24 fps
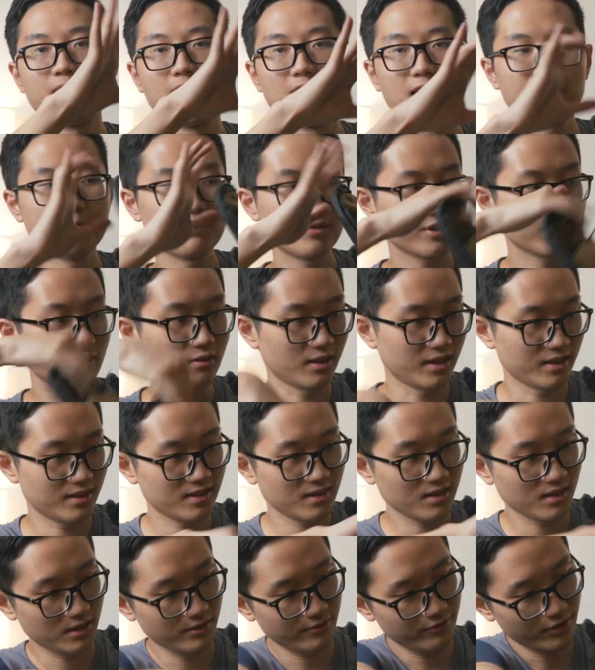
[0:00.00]
up, so let's
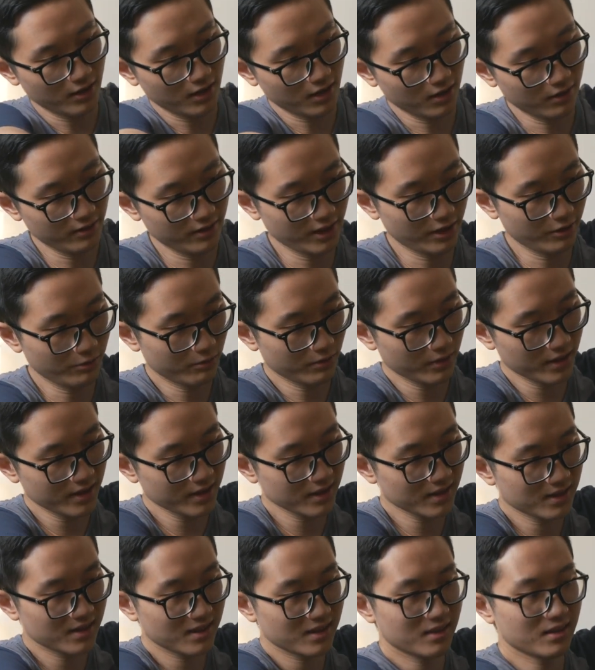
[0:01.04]
see how that
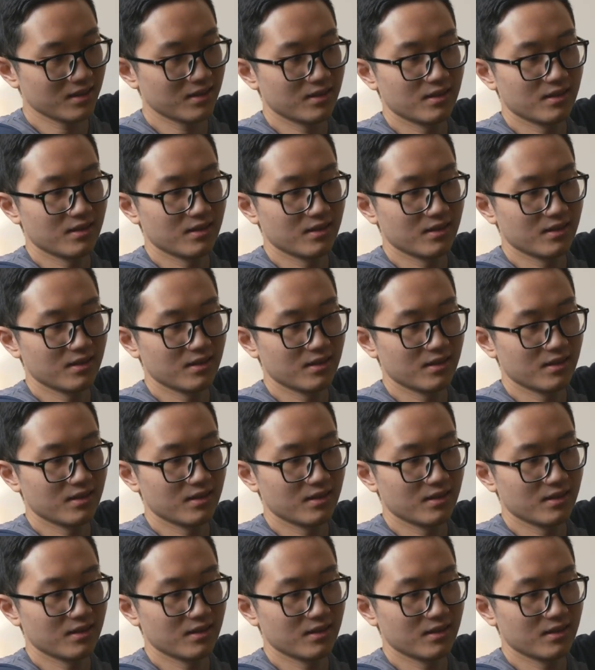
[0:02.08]
works.